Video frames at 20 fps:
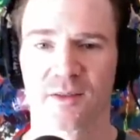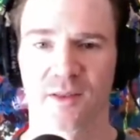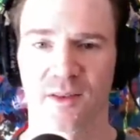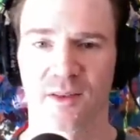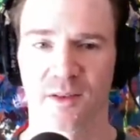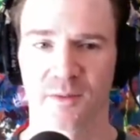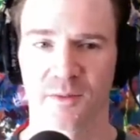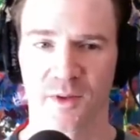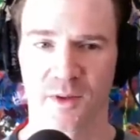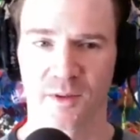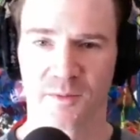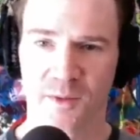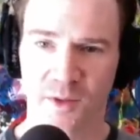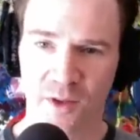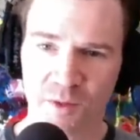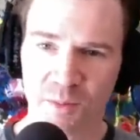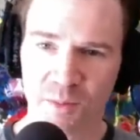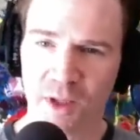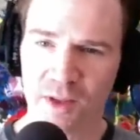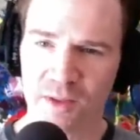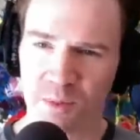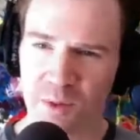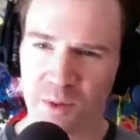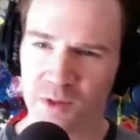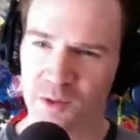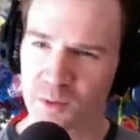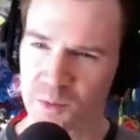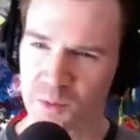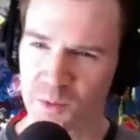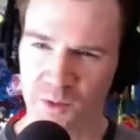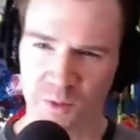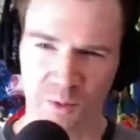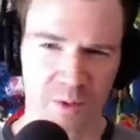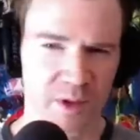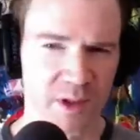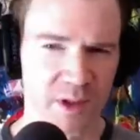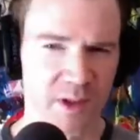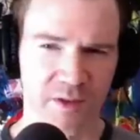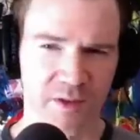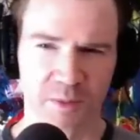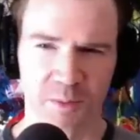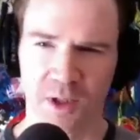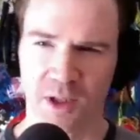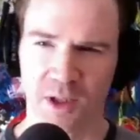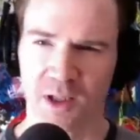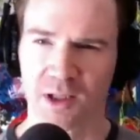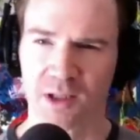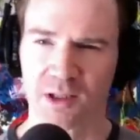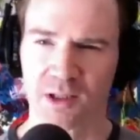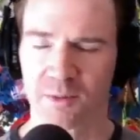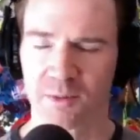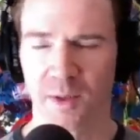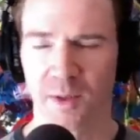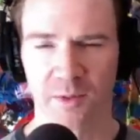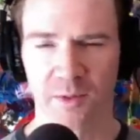the first month was really small, or maybe.